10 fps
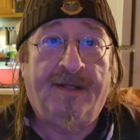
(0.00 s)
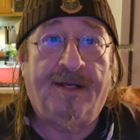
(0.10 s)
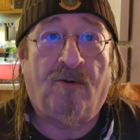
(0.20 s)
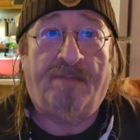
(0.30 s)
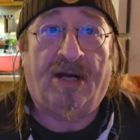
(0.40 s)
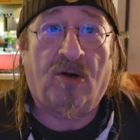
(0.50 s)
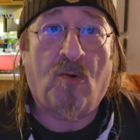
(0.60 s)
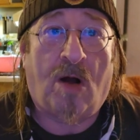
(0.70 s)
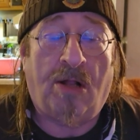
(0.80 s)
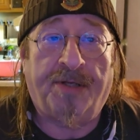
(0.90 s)
you know, better
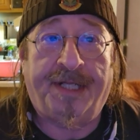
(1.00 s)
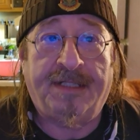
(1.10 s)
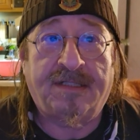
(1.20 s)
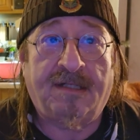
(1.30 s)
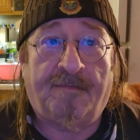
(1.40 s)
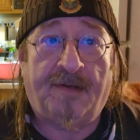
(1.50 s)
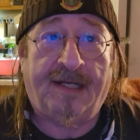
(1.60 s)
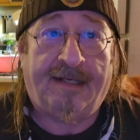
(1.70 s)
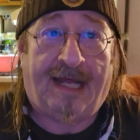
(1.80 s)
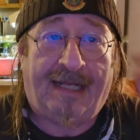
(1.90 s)
quality and stuff
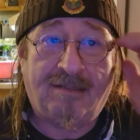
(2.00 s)
like that.